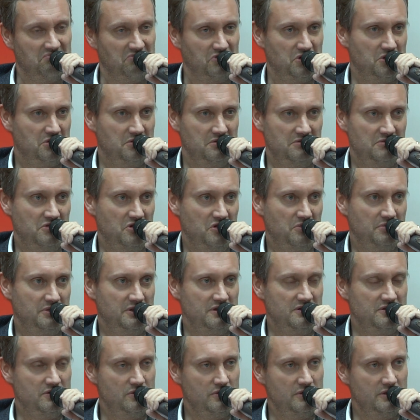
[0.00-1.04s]
No,
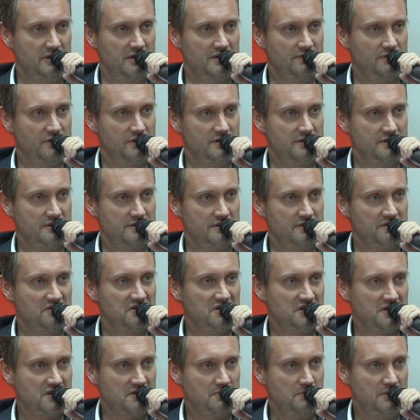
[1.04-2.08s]
nobody's doing his voice.
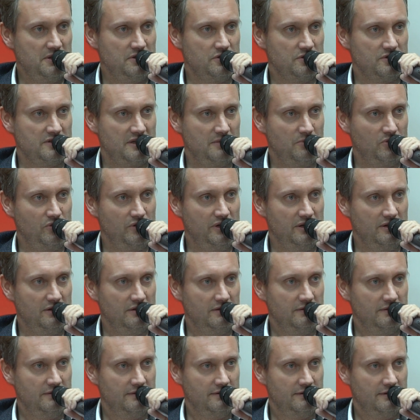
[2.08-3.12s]
This is me, José
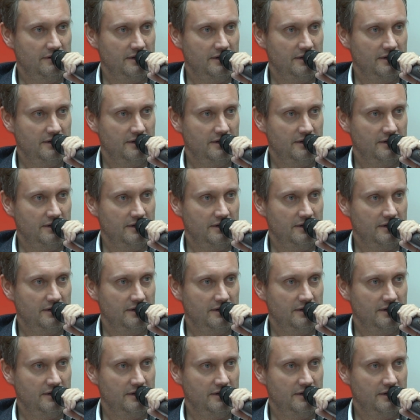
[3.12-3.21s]
Mourinho.